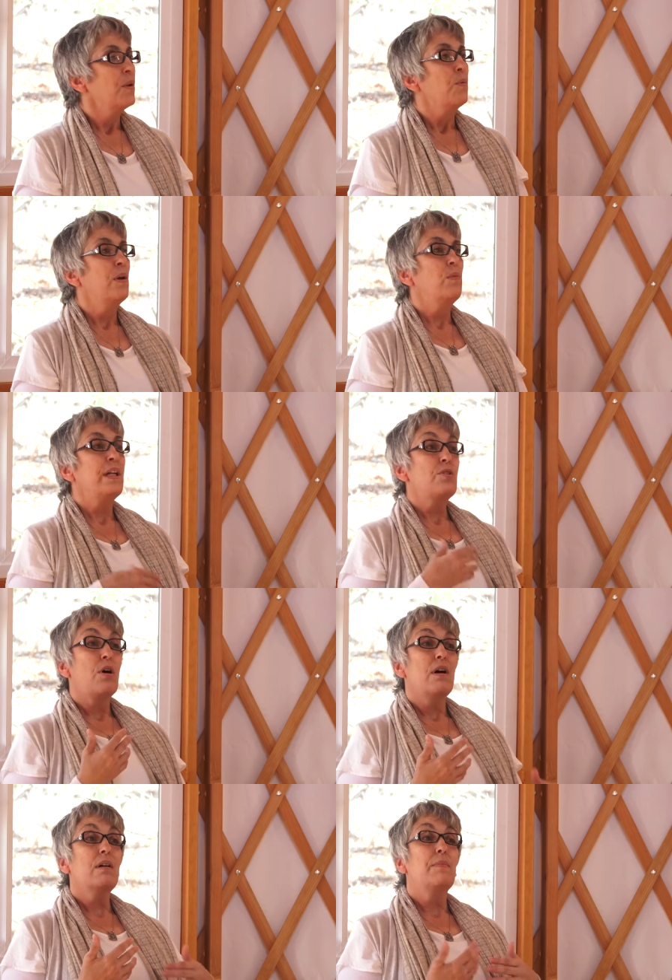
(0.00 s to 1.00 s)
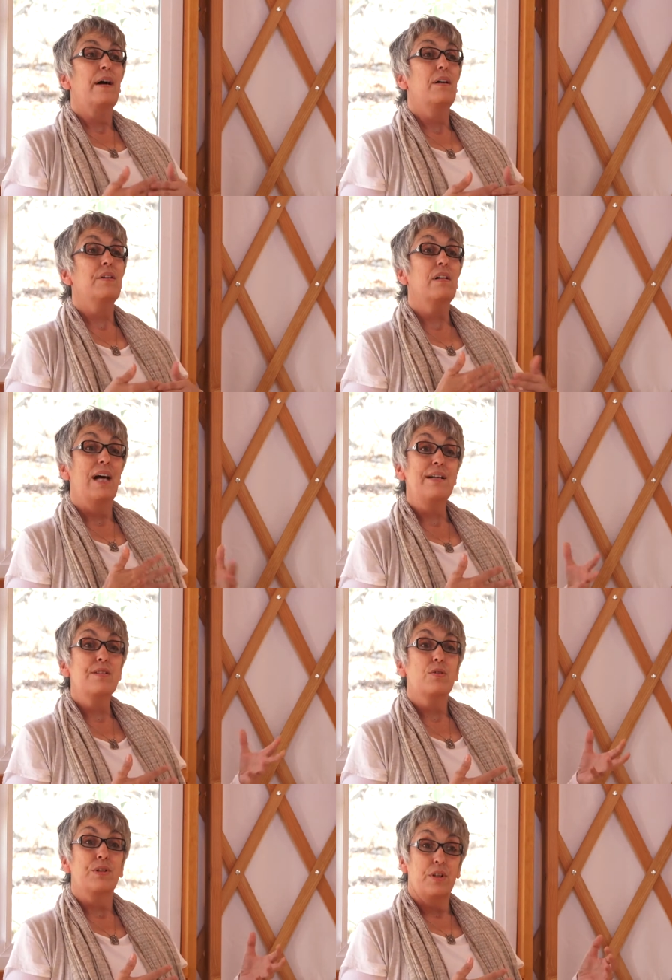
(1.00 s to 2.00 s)
When we talk about the
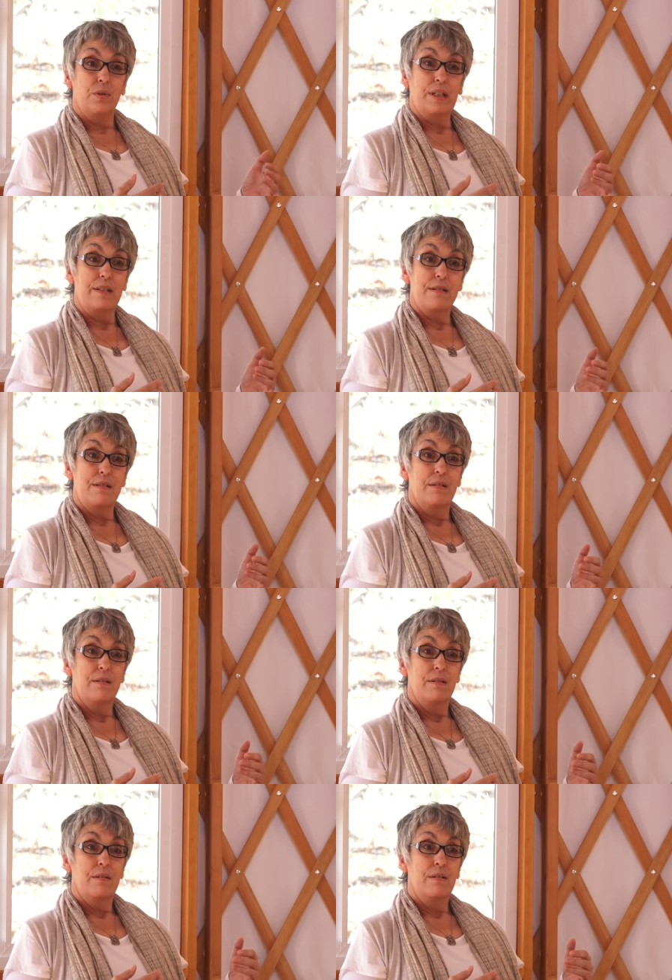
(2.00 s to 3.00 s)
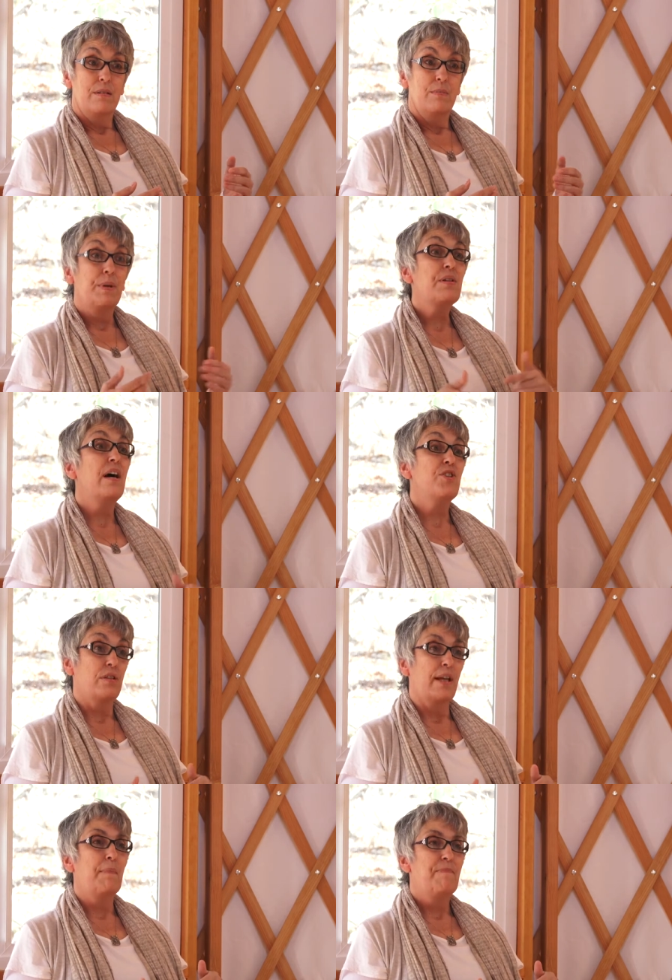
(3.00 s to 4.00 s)
classical yogis,
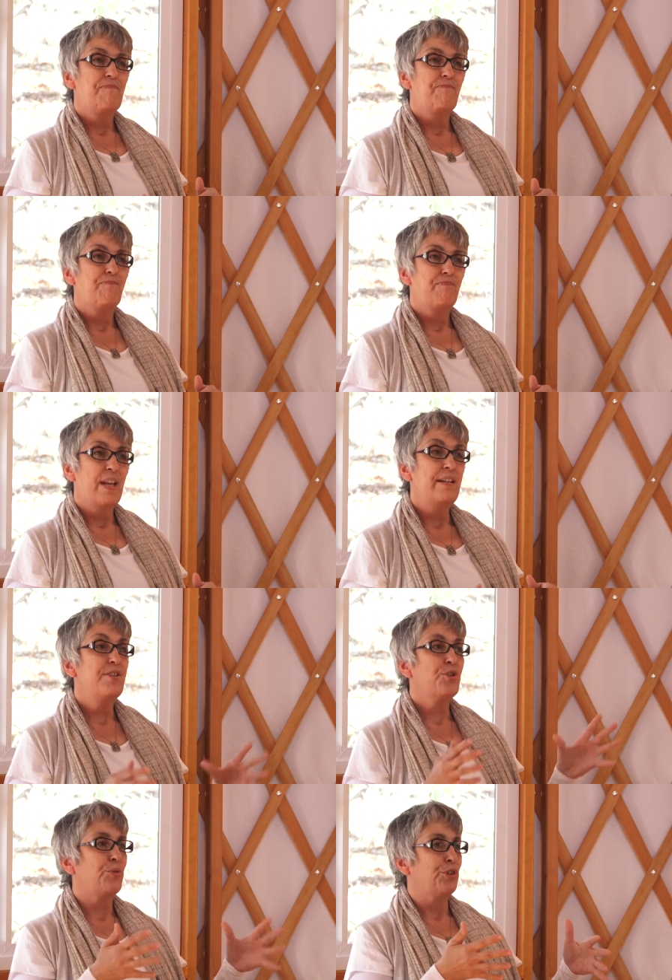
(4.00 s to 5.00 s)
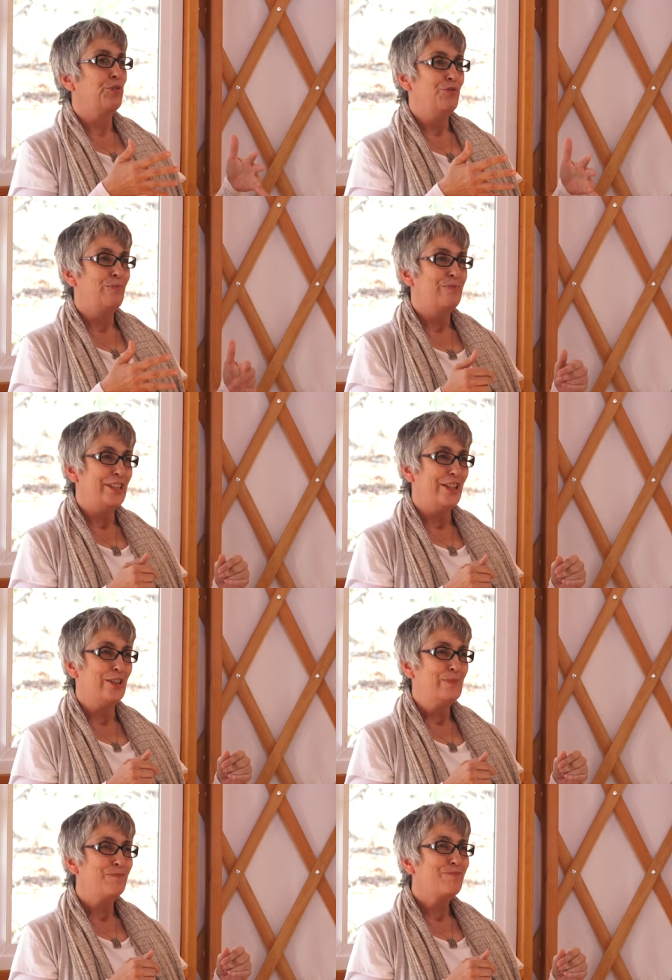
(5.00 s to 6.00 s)
Patanjali and his crew, you know,